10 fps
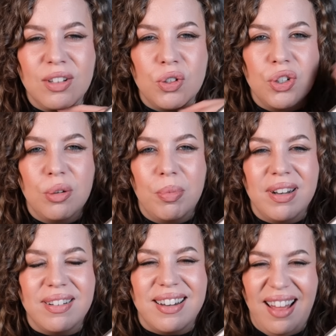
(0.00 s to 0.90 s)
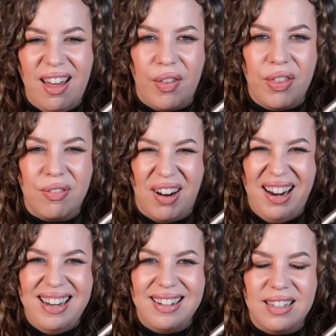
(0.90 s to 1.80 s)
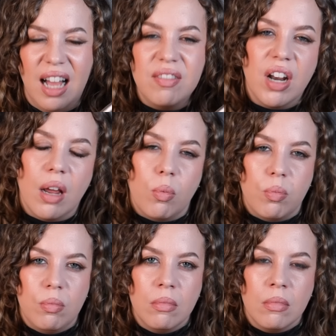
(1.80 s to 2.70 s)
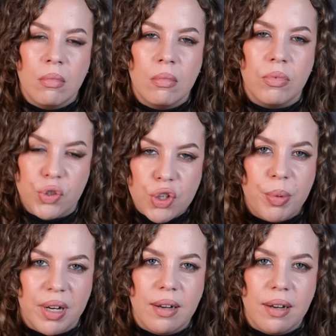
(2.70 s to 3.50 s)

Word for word: there should have been a death, right? Not that I. There should have been a